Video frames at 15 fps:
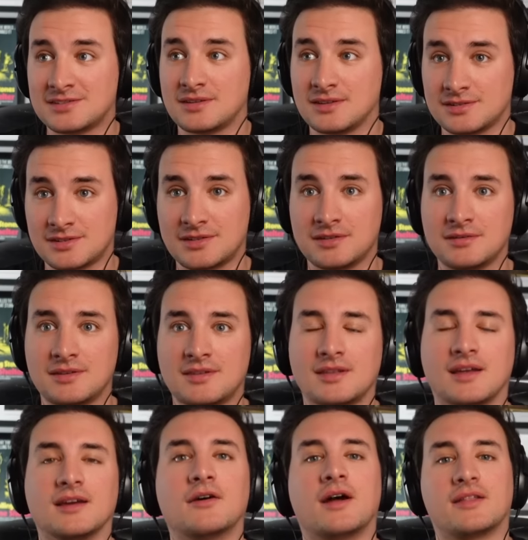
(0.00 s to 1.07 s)
let's do the
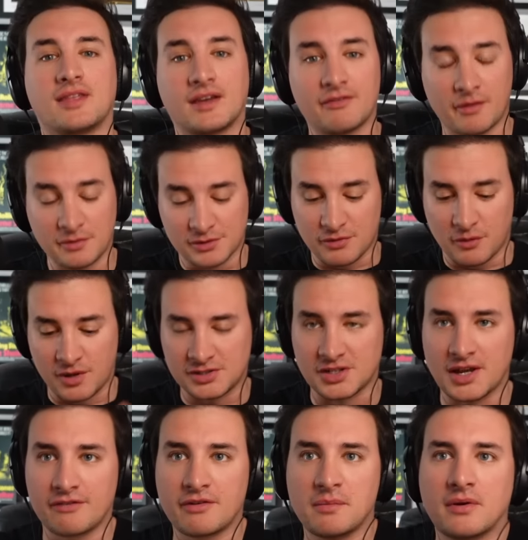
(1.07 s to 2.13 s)
thing. All right, thank you very much for watching,
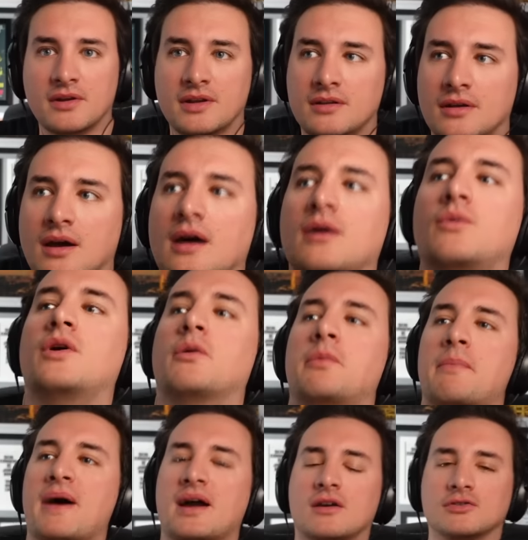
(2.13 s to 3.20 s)
everybody. Uh, we'll be
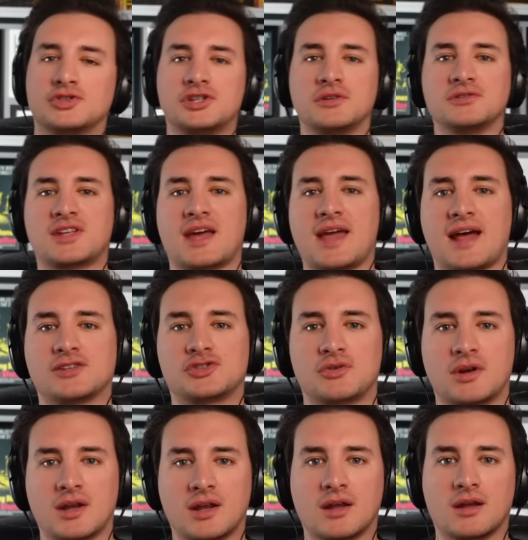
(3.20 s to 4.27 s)
back on Tuesday
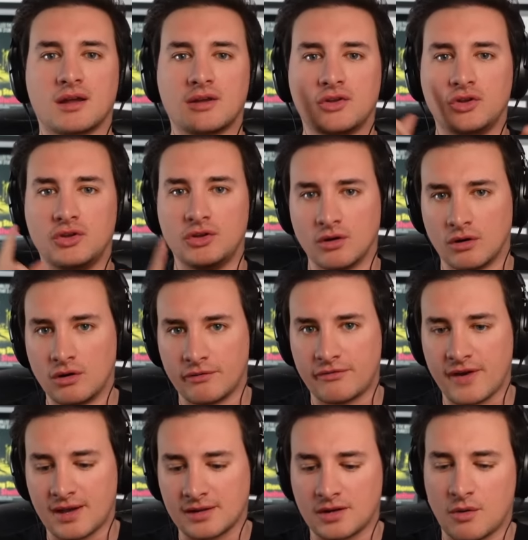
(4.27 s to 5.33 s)
answering your
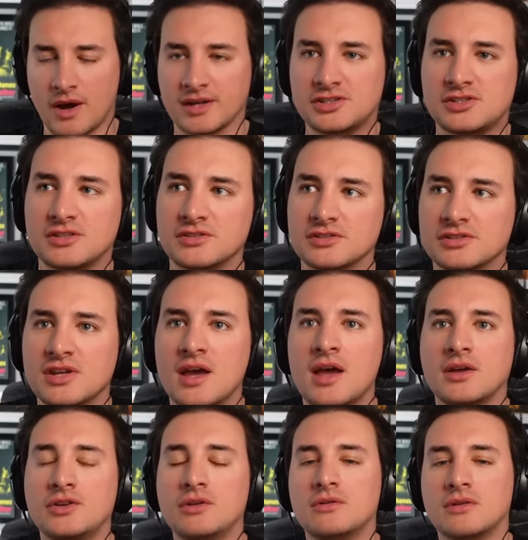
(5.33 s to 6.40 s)
fan questions.
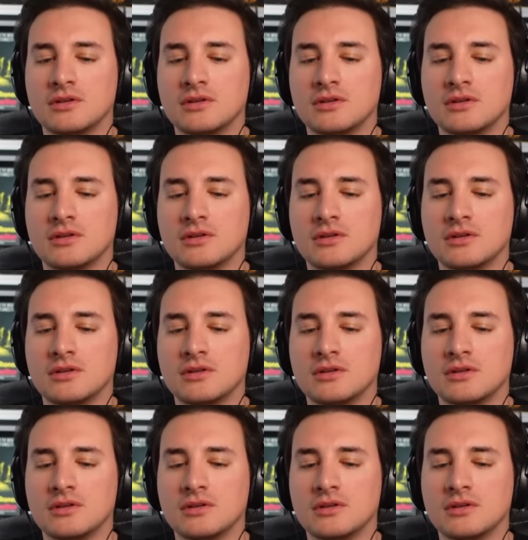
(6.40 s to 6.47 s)
You can